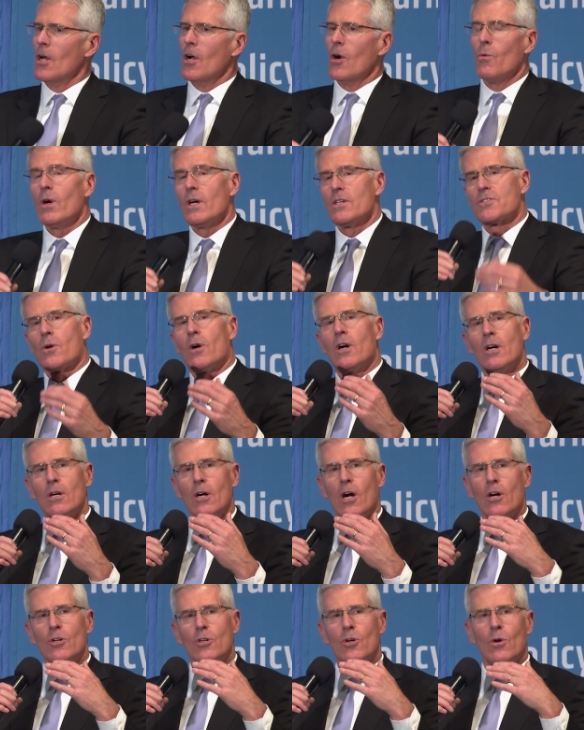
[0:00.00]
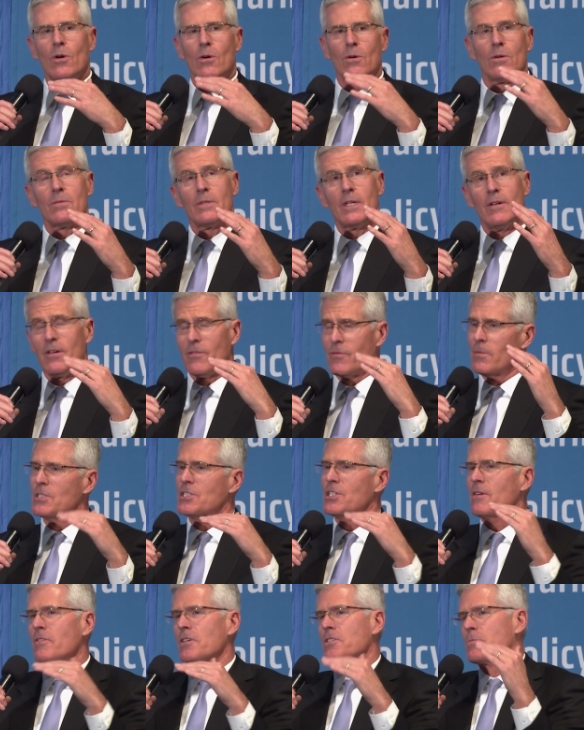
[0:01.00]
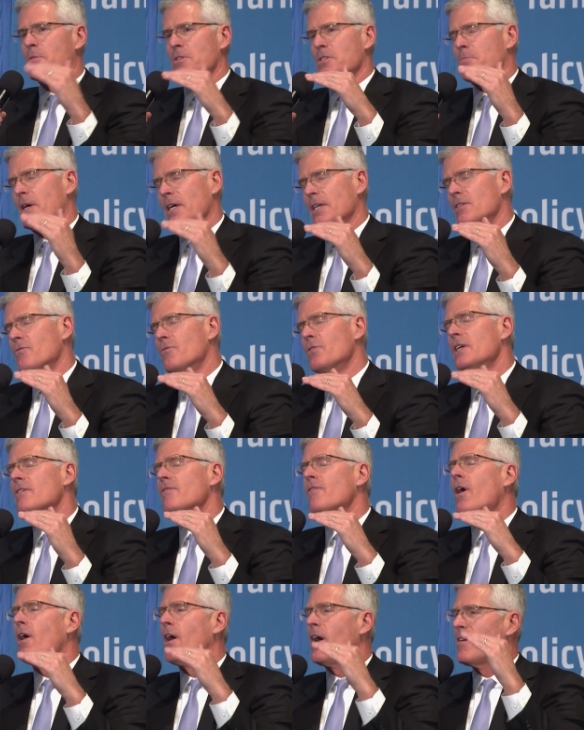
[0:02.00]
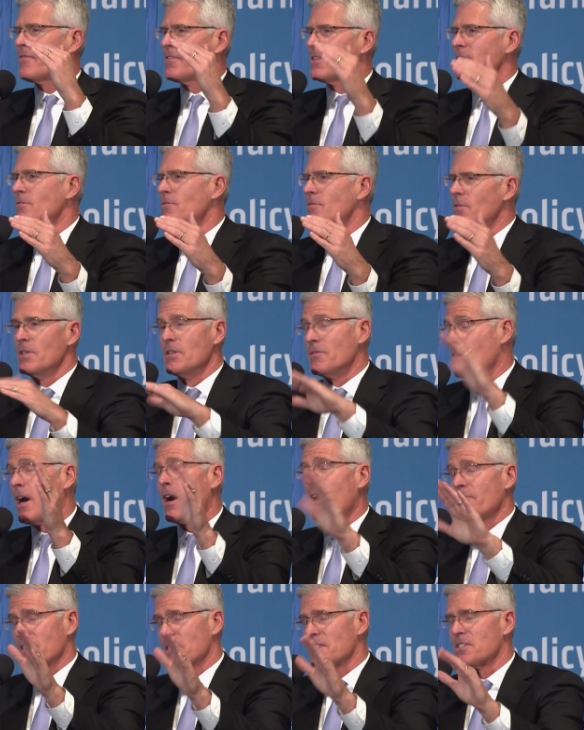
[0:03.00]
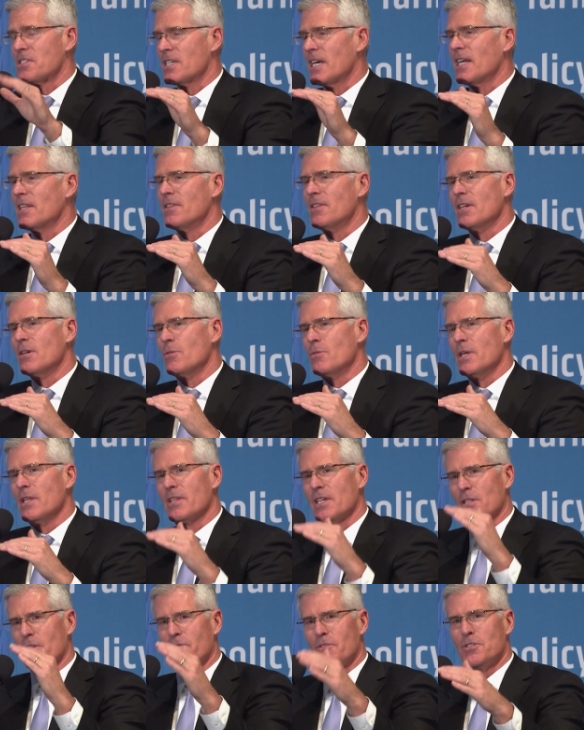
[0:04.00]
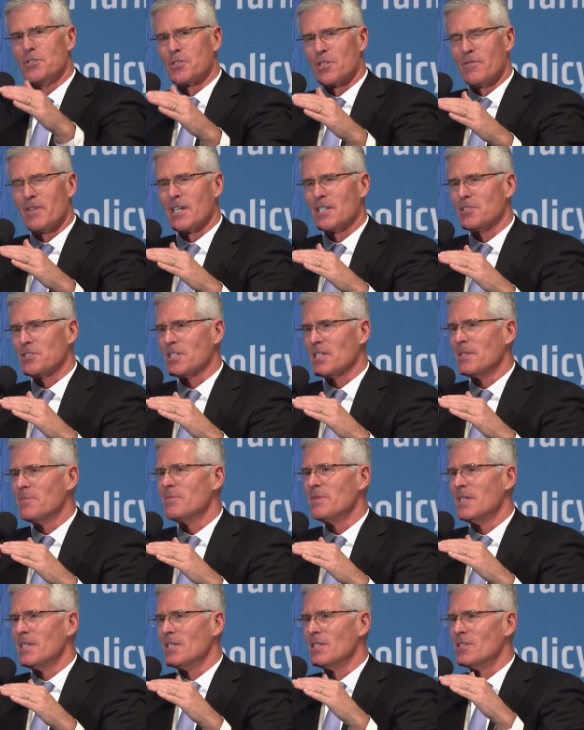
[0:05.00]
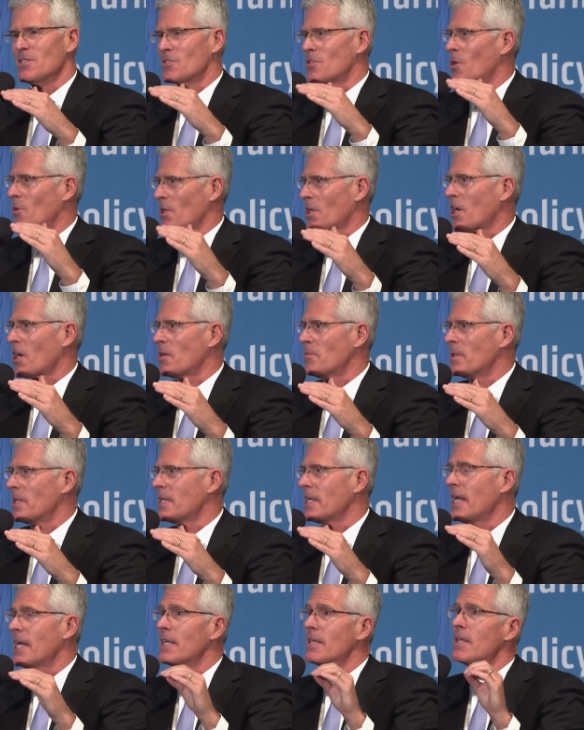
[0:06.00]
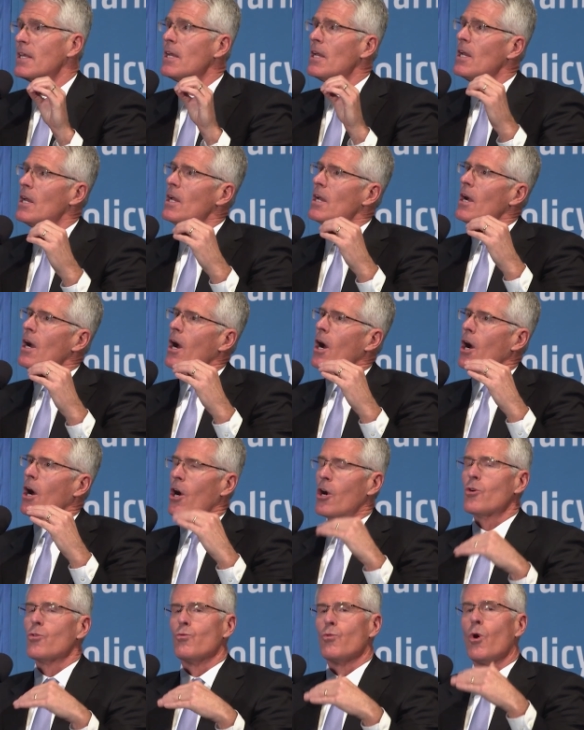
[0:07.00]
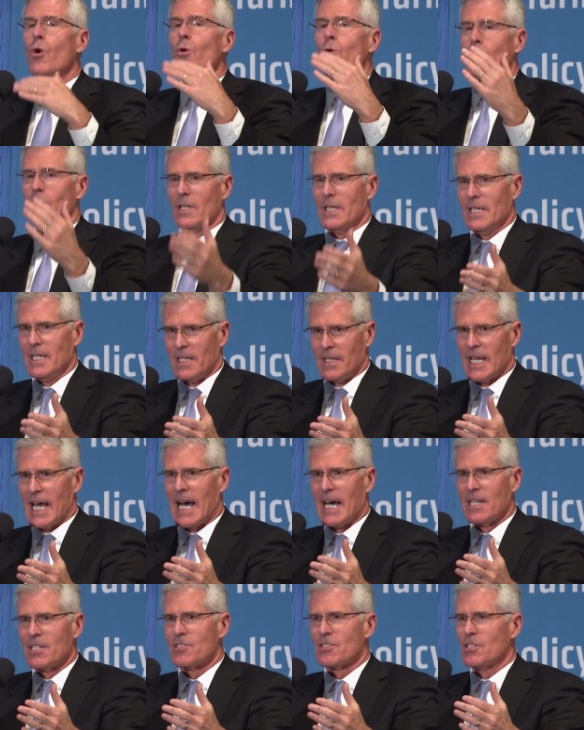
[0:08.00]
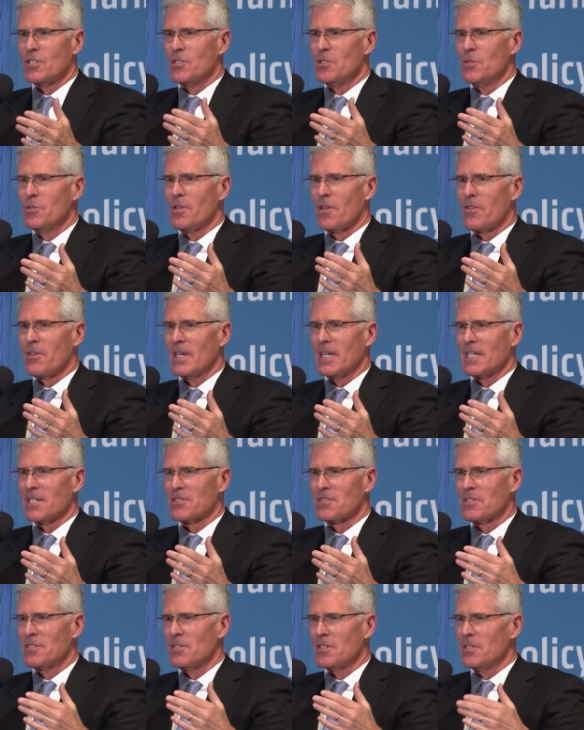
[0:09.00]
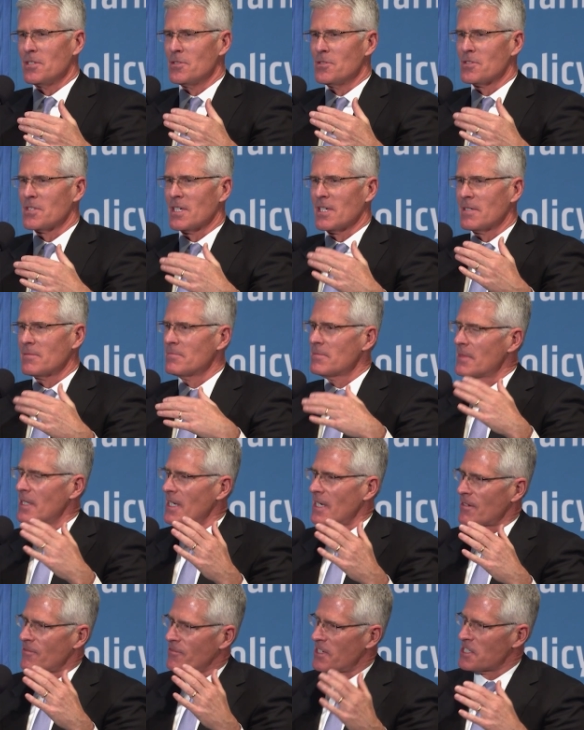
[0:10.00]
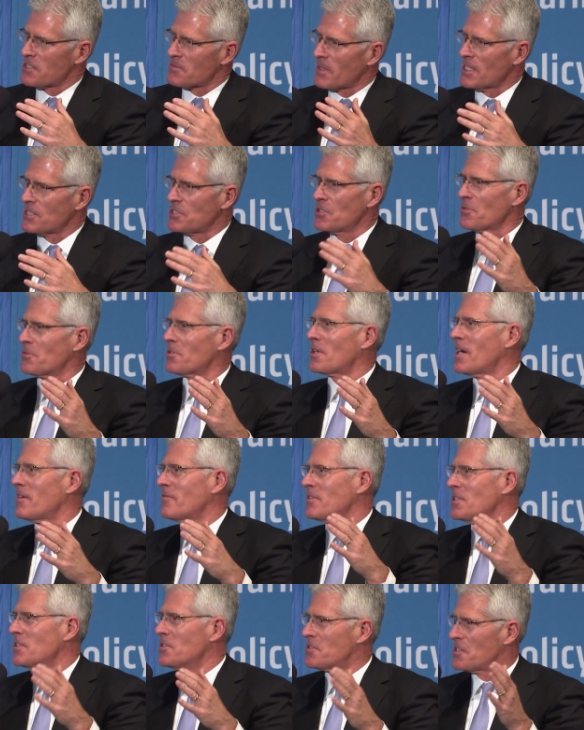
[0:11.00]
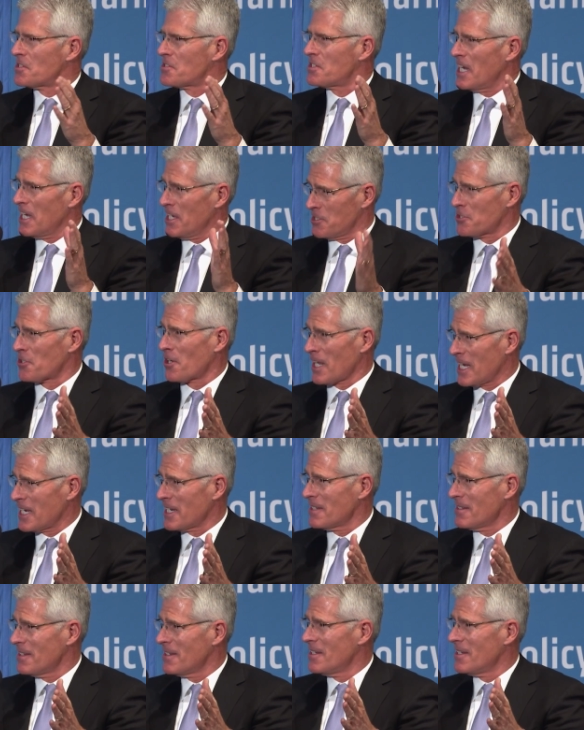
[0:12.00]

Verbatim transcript: Well, so our, our goal, from a Chevron's perspective, we have often we've often said that we think the future of energy is lower carbon, and our role in that is to do the things to use a, a phrase my children often use to stay in your lane.